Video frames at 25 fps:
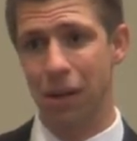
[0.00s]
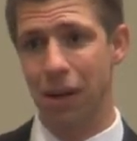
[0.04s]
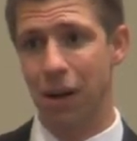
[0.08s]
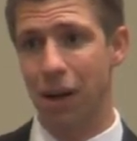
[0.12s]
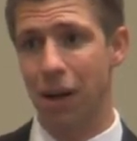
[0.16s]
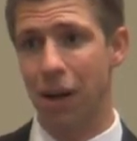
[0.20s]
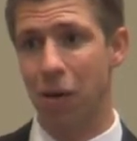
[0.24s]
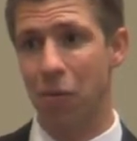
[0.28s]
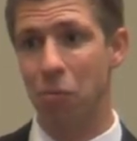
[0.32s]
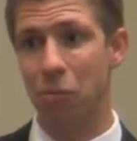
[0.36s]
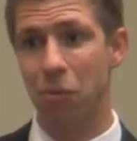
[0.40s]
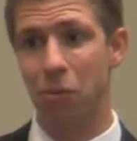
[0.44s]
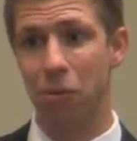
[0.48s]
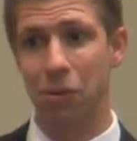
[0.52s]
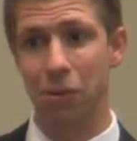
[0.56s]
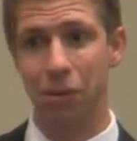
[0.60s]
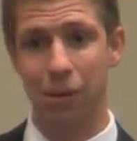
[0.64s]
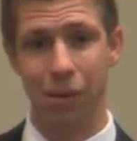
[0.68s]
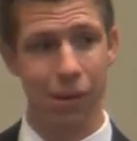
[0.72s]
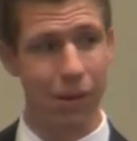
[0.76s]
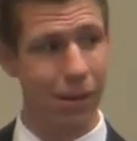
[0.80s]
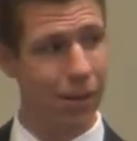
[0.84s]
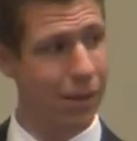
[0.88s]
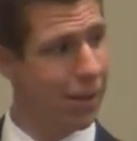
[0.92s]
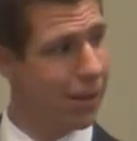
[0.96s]
I will,
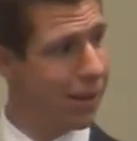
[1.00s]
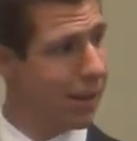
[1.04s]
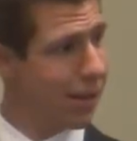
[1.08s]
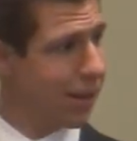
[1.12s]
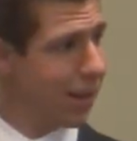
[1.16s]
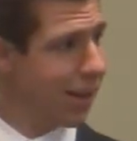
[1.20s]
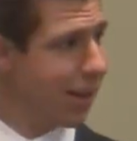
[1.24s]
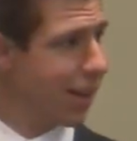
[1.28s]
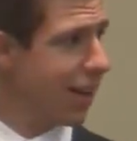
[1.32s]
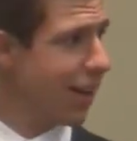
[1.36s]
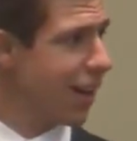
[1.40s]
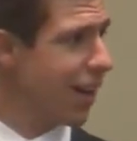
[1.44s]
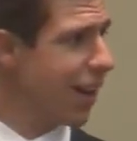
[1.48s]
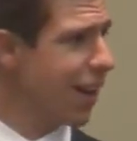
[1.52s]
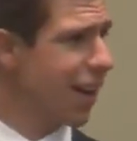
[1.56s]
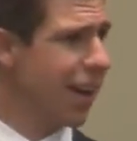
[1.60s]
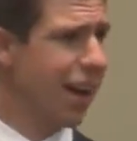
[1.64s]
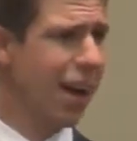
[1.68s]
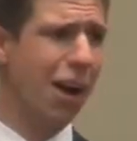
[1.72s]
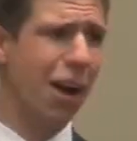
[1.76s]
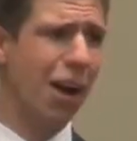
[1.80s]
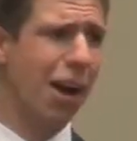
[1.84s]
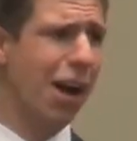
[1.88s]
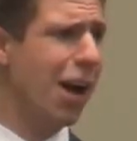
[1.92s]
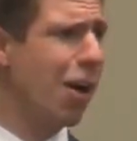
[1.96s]
and
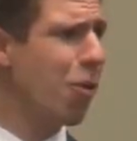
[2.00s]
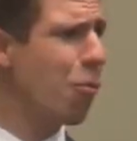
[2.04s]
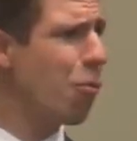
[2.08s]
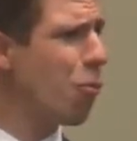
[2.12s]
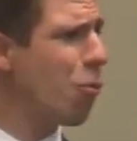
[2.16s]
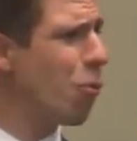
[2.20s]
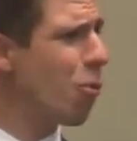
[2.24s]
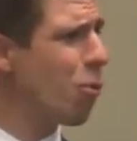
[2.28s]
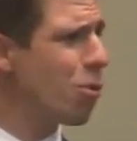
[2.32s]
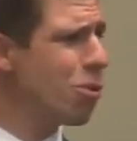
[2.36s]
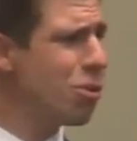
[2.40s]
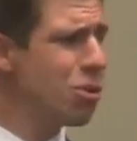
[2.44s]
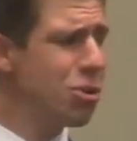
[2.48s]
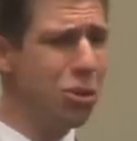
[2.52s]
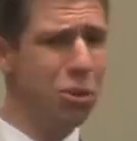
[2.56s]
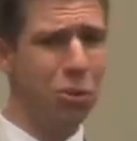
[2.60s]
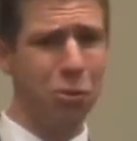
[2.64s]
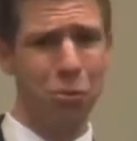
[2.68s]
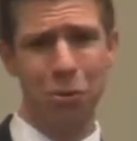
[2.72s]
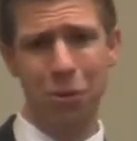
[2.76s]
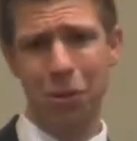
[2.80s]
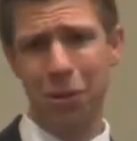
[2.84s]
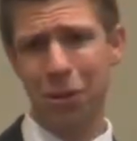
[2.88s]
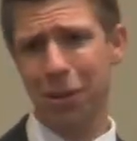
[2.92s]
I, I warn you